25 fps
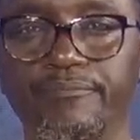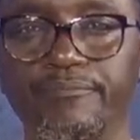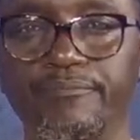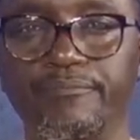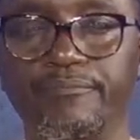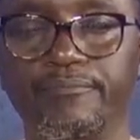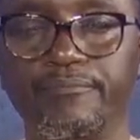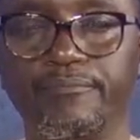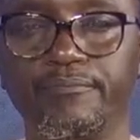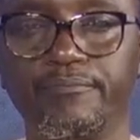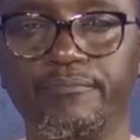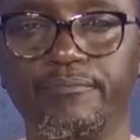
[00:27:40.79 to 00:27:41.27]

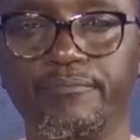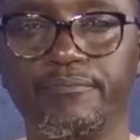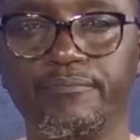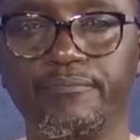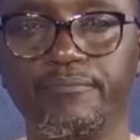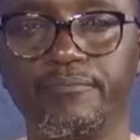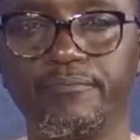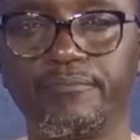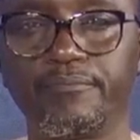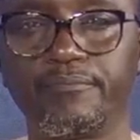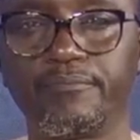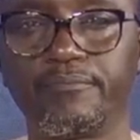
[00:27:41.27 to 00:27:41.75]
And
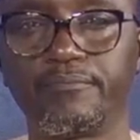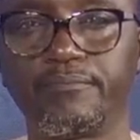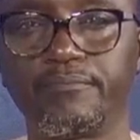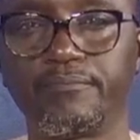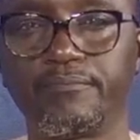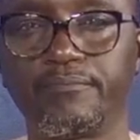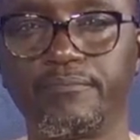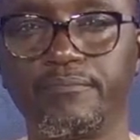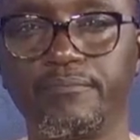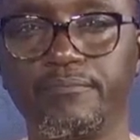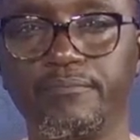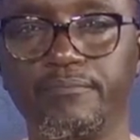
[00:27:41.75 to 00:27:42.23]
we
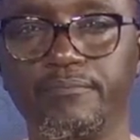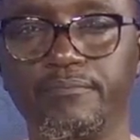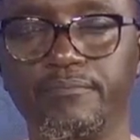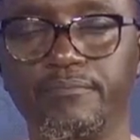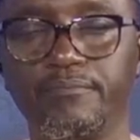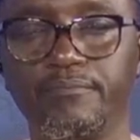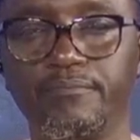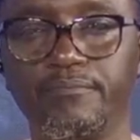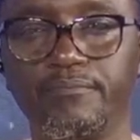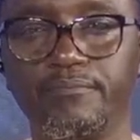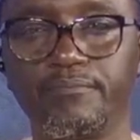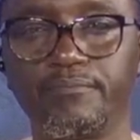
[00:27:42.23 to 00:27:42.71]
need a change
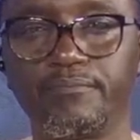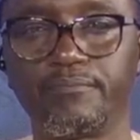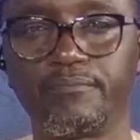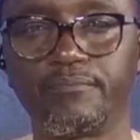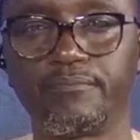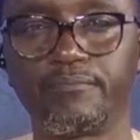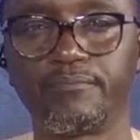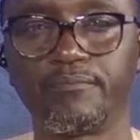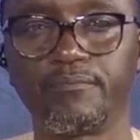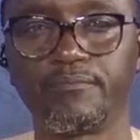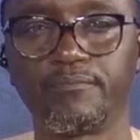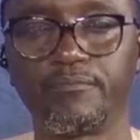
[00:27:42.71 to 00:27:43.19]
of
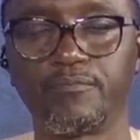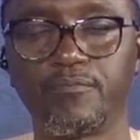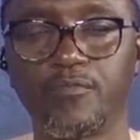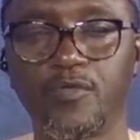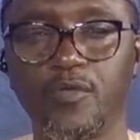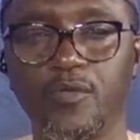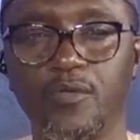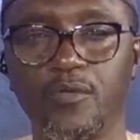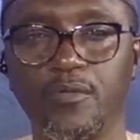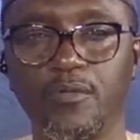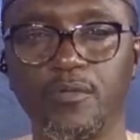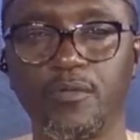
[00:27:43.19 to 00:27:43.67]
direction,
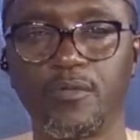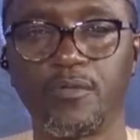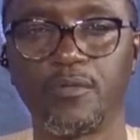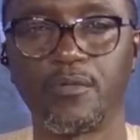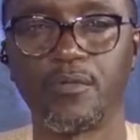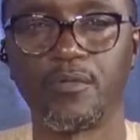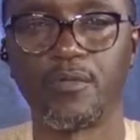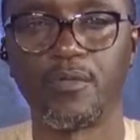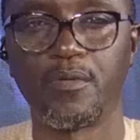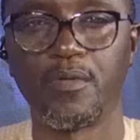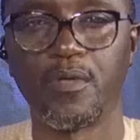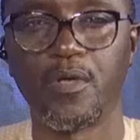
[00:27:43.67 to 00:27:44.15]
sincerely
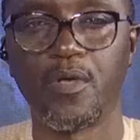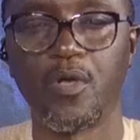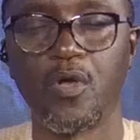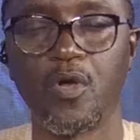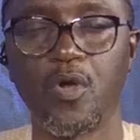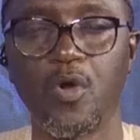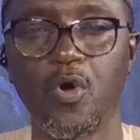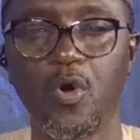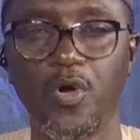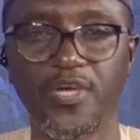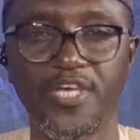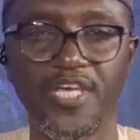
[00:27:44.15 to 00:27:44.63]
speaking.
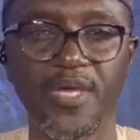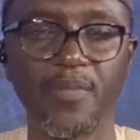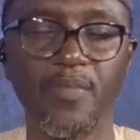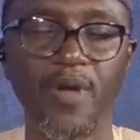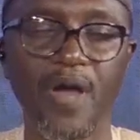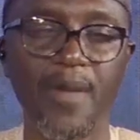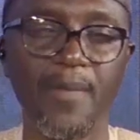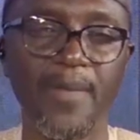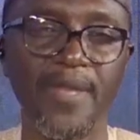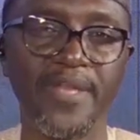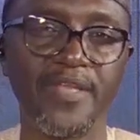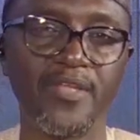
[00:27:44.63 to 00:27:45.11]
Okay,
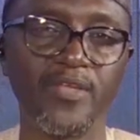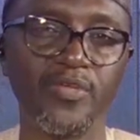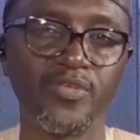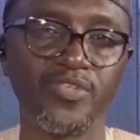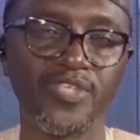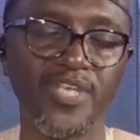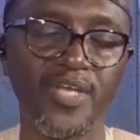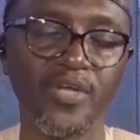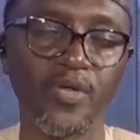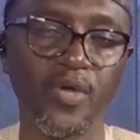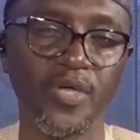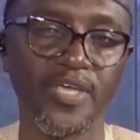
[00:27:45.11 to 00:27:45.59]
Mohammed, you
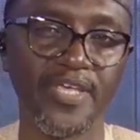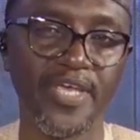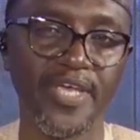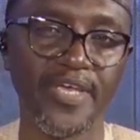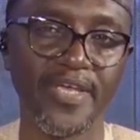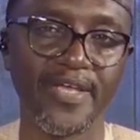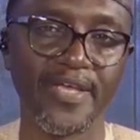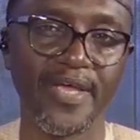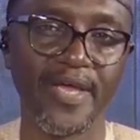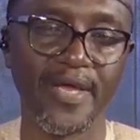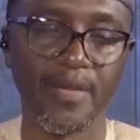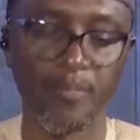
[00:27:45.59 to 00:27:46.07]
said,
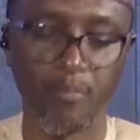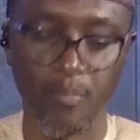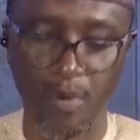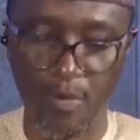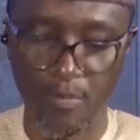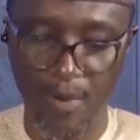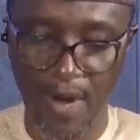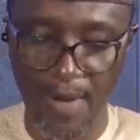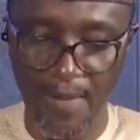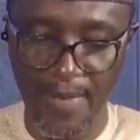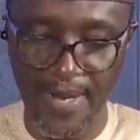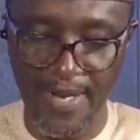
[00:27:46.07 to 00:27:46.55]
okay,
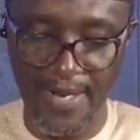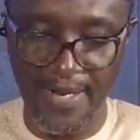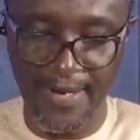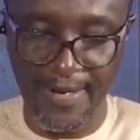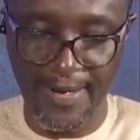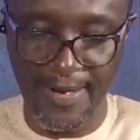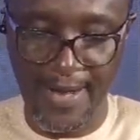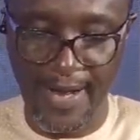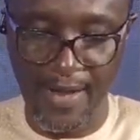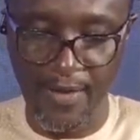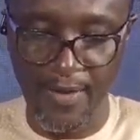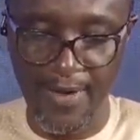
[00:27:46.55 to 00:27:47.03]
Mohammed,
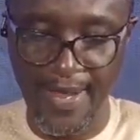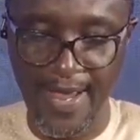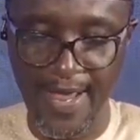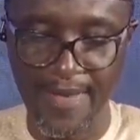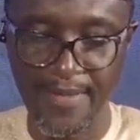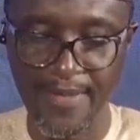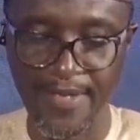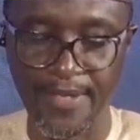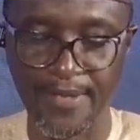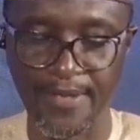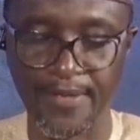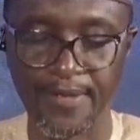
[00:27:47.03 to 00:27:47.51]
can you hear
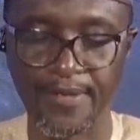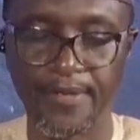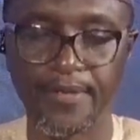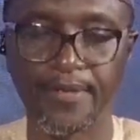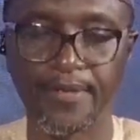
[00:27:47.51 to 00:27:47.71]
me?